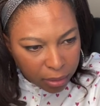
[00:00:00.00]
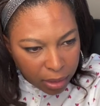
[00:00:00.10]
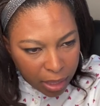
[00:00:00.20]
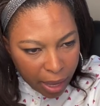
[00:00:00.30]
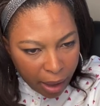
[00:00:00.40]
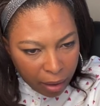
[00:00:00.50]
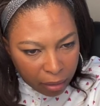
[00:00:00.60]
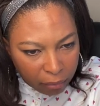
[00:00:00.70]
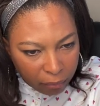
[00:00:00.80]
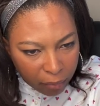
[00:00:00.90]
Yeah.
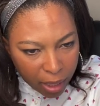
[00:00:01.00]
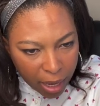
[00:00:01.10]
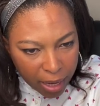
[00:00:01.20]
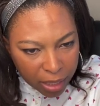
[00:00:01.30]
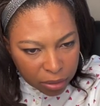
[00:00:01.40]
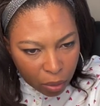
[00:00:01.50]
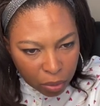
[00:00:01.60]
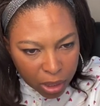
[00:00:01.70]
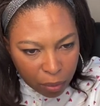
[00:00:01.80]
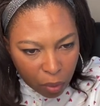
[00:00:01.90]
And that's
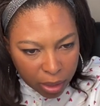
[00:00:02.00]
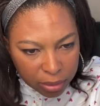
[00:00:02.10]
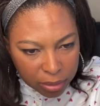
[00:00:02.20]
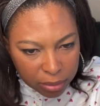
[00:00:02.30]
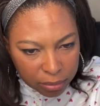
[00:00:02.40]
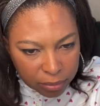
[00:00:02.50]
only once.